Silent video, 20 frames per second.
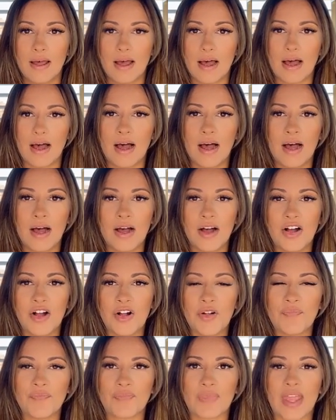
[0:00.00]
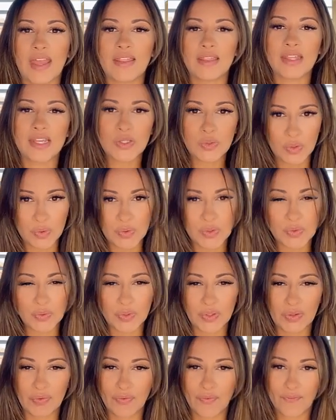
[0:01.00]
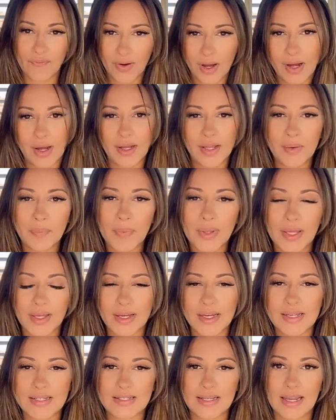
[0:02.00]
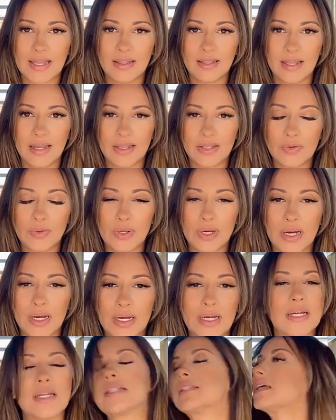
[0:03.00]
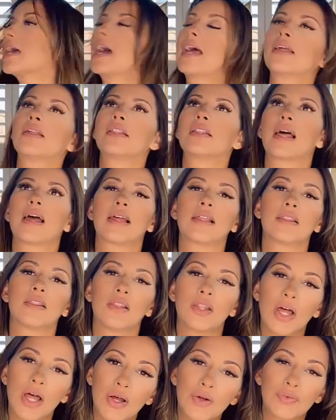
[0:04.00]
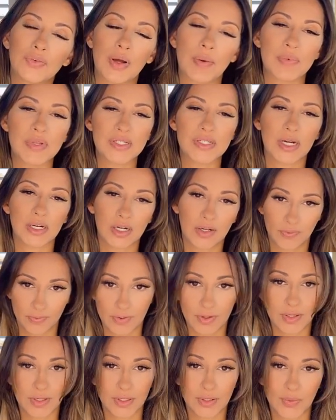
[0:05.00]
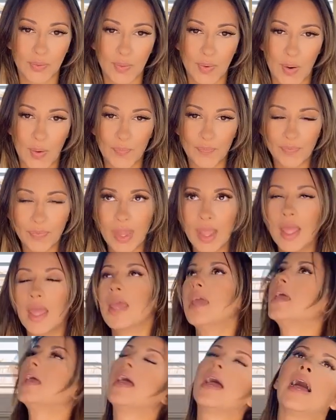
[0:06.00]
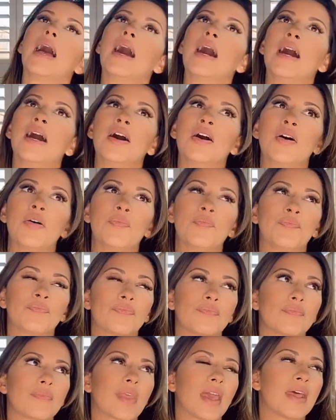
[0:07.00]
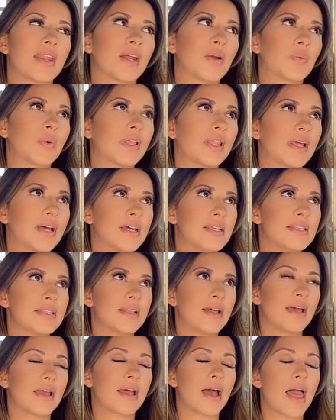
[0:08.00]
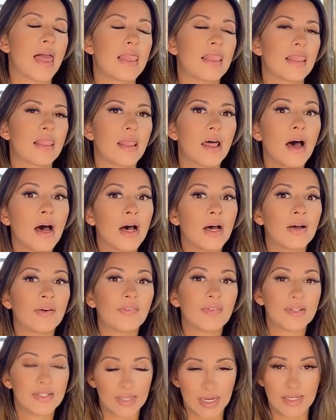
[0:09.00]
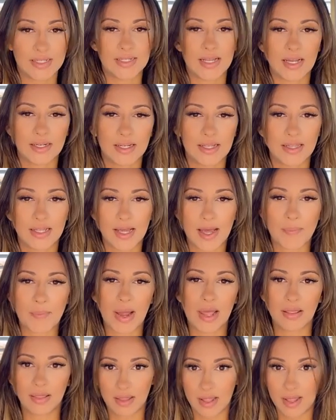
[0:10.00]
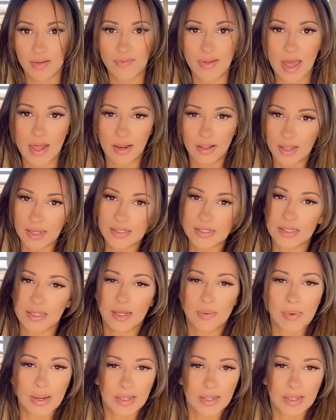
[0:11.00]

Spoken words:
And this one was really fun because I let you guys, I'm a sucker for a good quote. And I realized I love dissecting them. I love analyzing them.